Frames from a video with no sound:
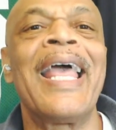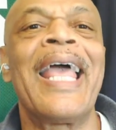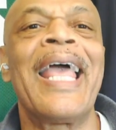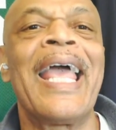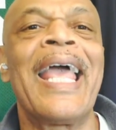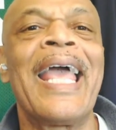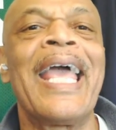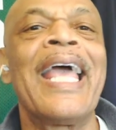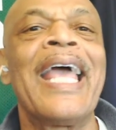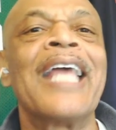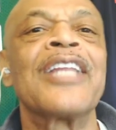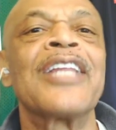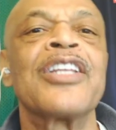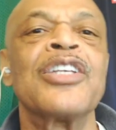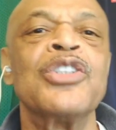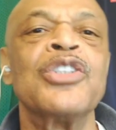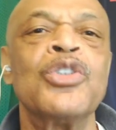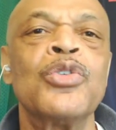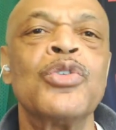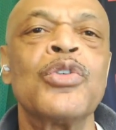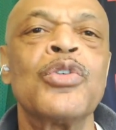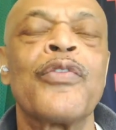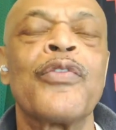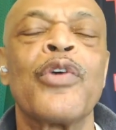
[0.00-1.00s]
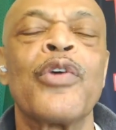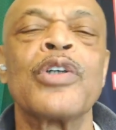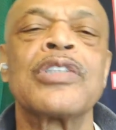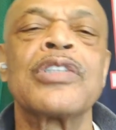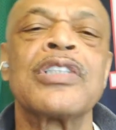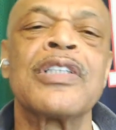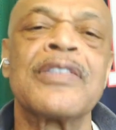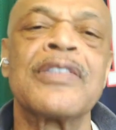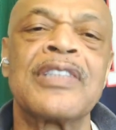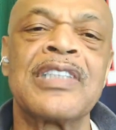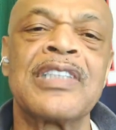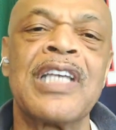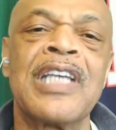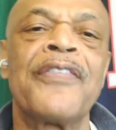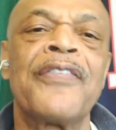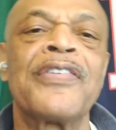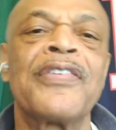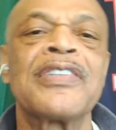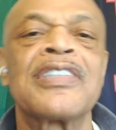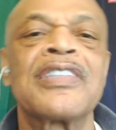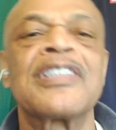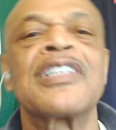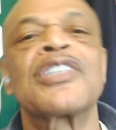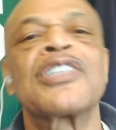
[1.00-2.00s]
and the University of San
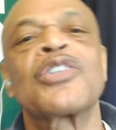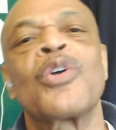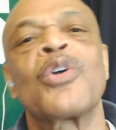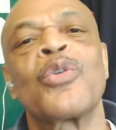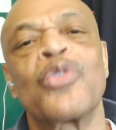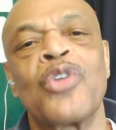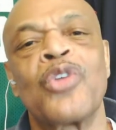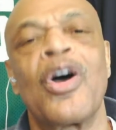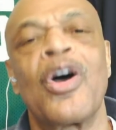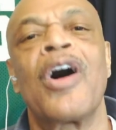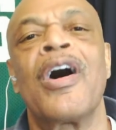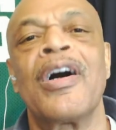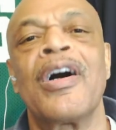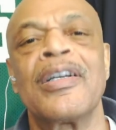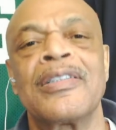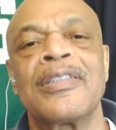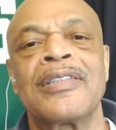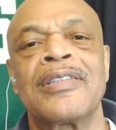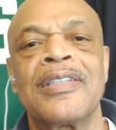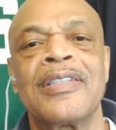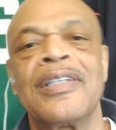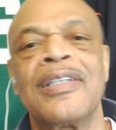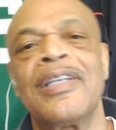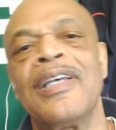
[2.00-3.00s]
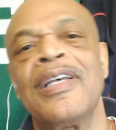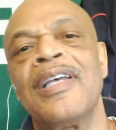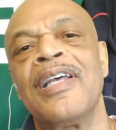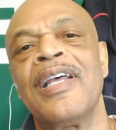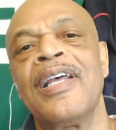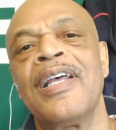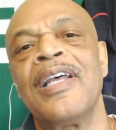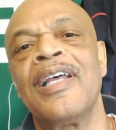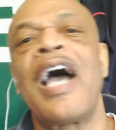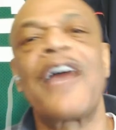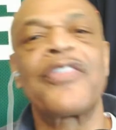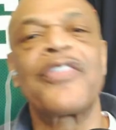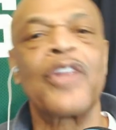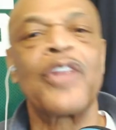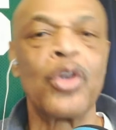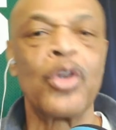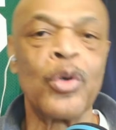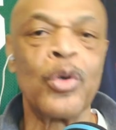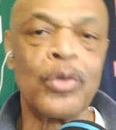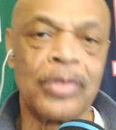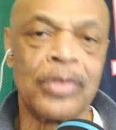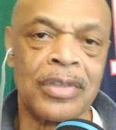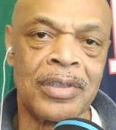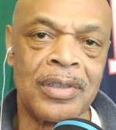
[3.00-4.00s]
Francisco Dons. After
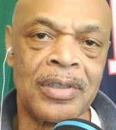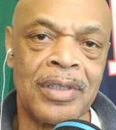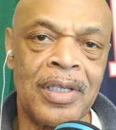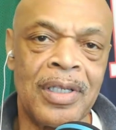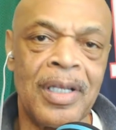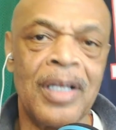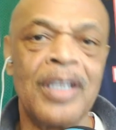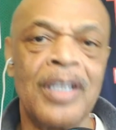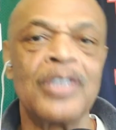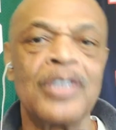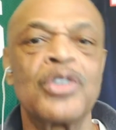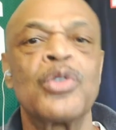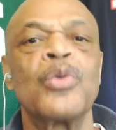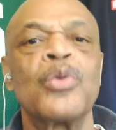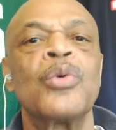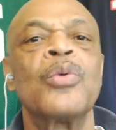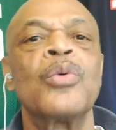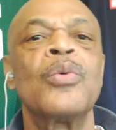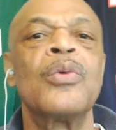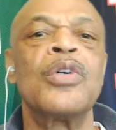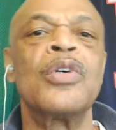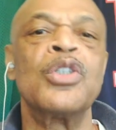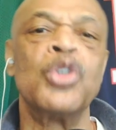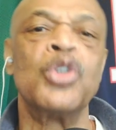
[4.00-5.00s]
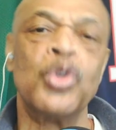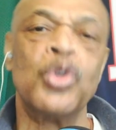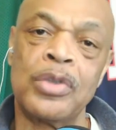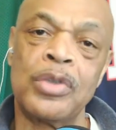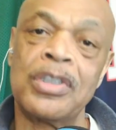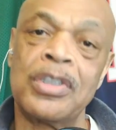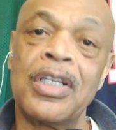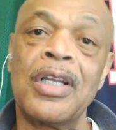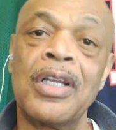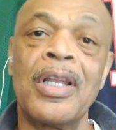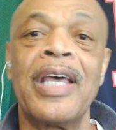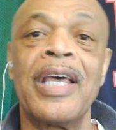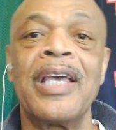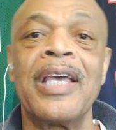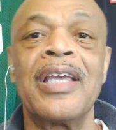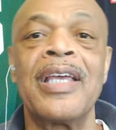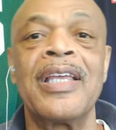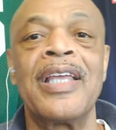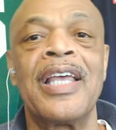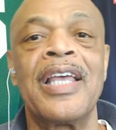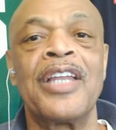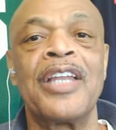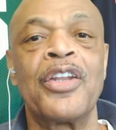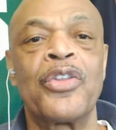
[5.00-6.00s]
losing to
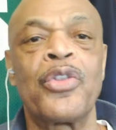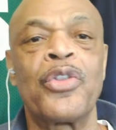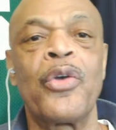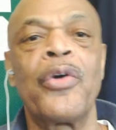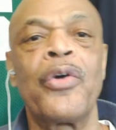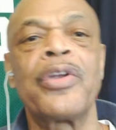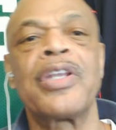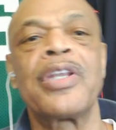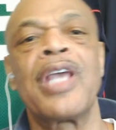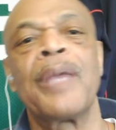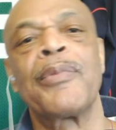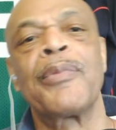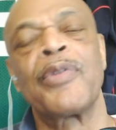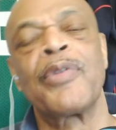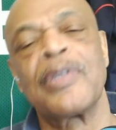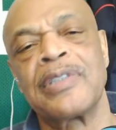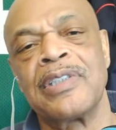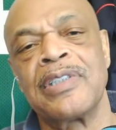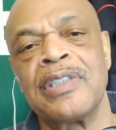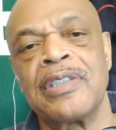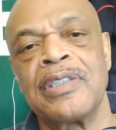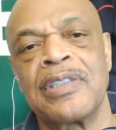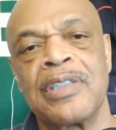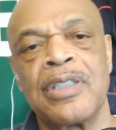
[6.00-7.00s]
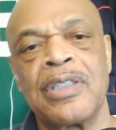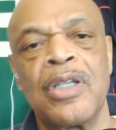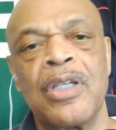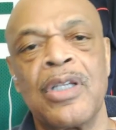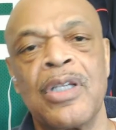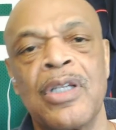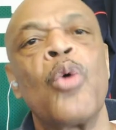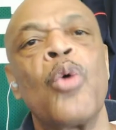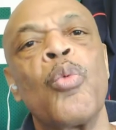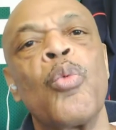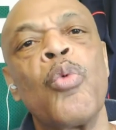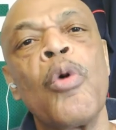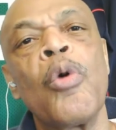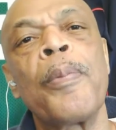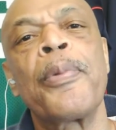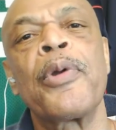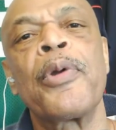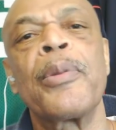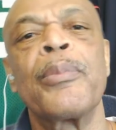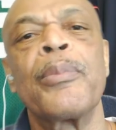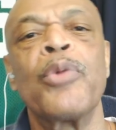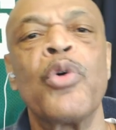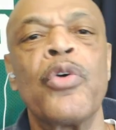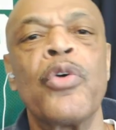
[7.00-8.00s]
UCLA in the third game of the season,
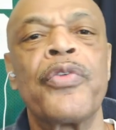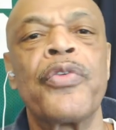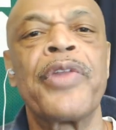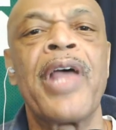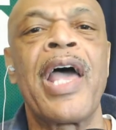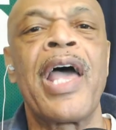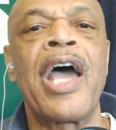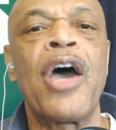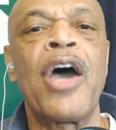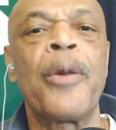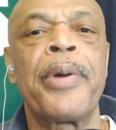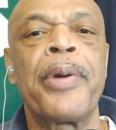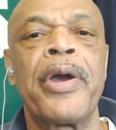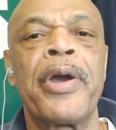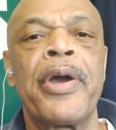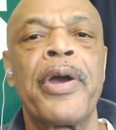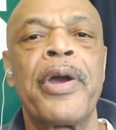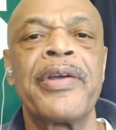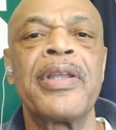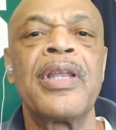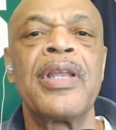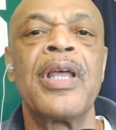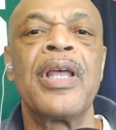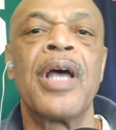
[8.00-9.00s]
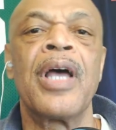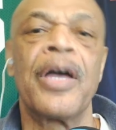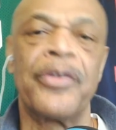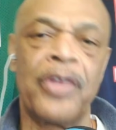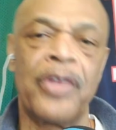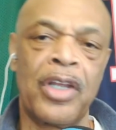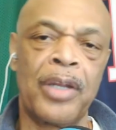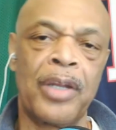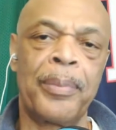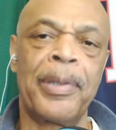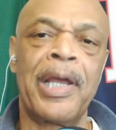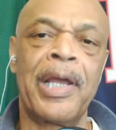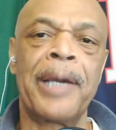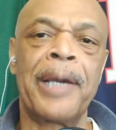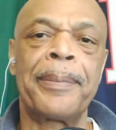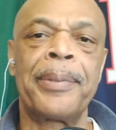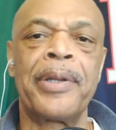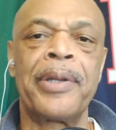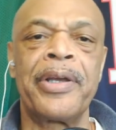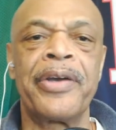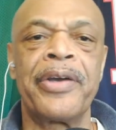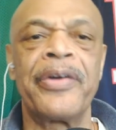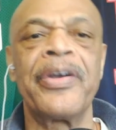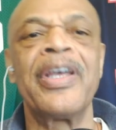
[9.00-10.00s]
Woolpert moved Hal Perry, another black
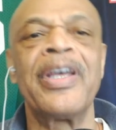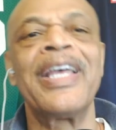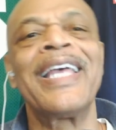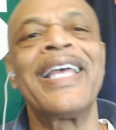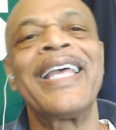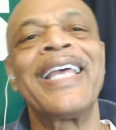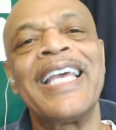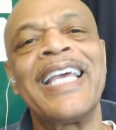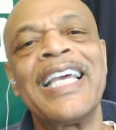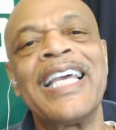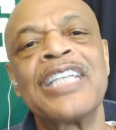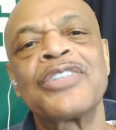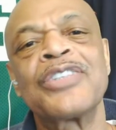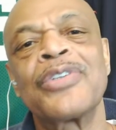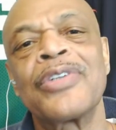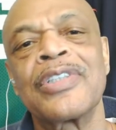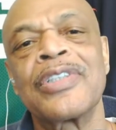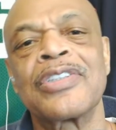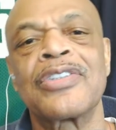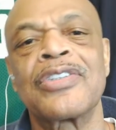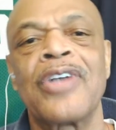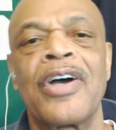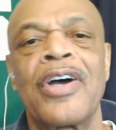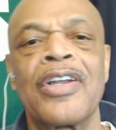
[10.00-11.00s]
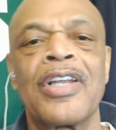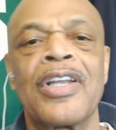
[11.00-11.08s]
player, into the starter